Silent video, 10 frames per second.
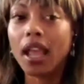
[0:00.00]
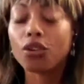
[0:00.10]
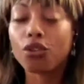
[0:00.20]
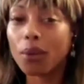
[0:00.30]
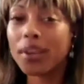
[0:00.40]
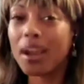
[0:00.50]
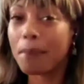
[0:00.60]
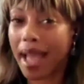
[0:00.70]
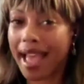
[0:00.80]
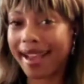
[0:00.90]
growing up,
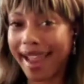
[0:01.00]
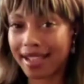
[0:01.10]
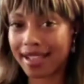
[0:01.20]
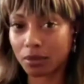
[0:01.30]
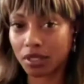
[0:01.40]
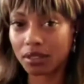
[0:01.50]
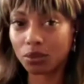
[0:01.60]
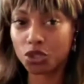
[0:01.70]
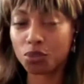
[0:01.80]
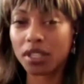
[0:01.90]
I had asthma,
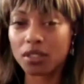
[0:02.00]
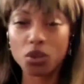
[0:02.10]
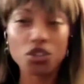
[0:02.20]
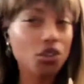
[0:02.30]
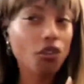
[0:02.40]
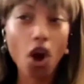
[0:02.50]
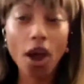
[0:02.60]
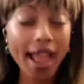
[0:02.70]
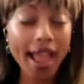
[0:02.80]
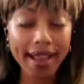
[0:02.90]
which means once you've all
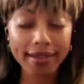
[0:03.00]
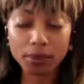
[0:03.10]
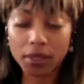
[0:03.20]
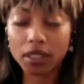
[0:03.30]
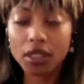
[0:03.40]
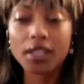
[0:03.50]
had asthma,